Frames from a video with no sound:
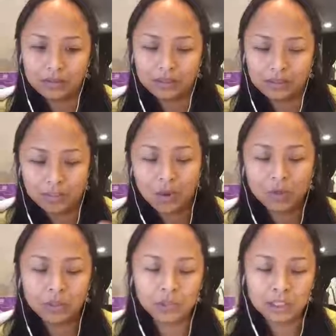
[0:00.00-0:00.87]

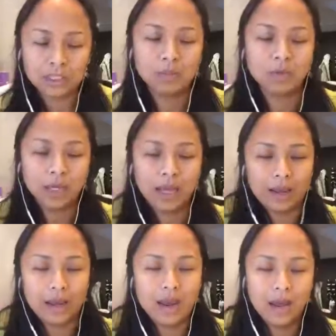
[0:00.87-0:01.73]
supposed to
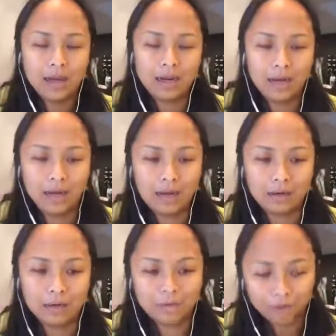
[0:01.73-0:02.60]
stimulate
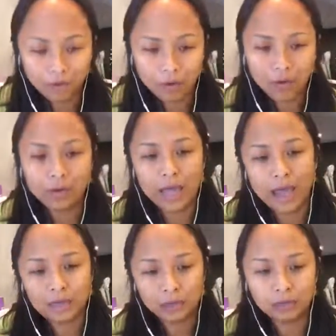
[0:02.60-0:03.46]
the flow, the
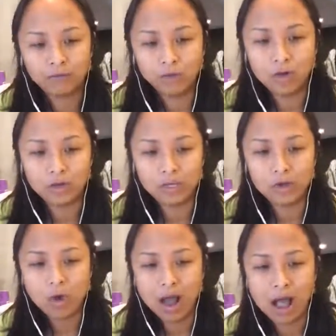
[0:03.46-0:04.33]
energy flow in
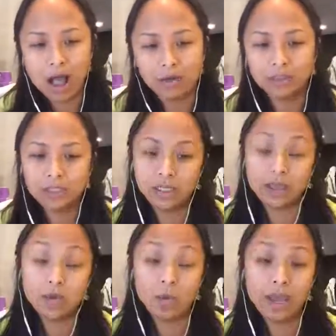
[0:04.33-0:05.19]
your house
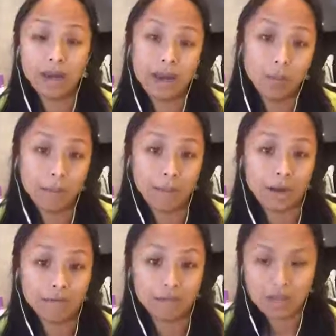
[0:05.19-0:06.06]
in a way that will
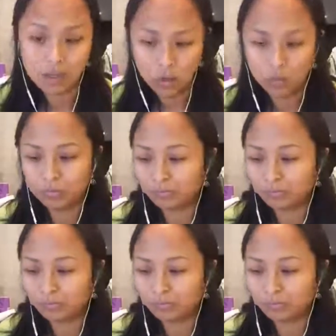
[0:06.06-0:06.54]
benefit you.